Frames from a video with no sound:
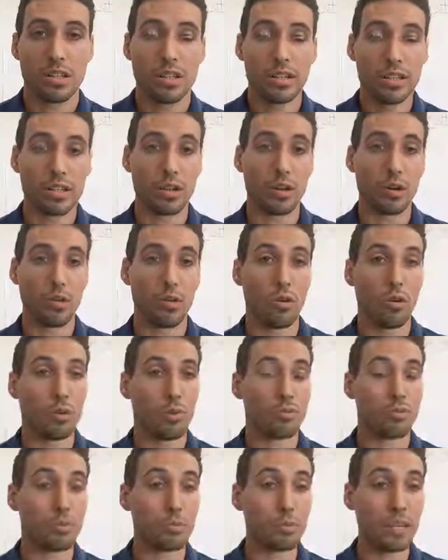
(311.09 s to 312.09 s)
You know,
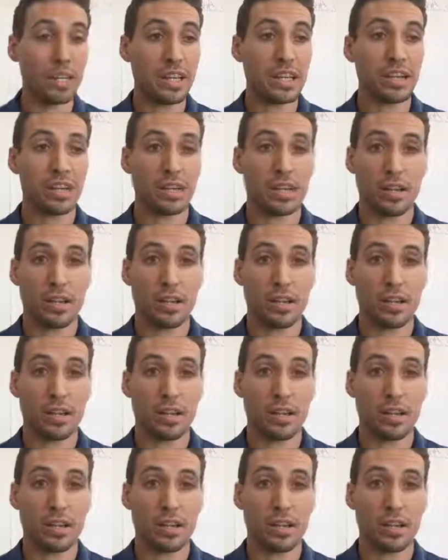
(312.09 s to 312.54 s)
for me,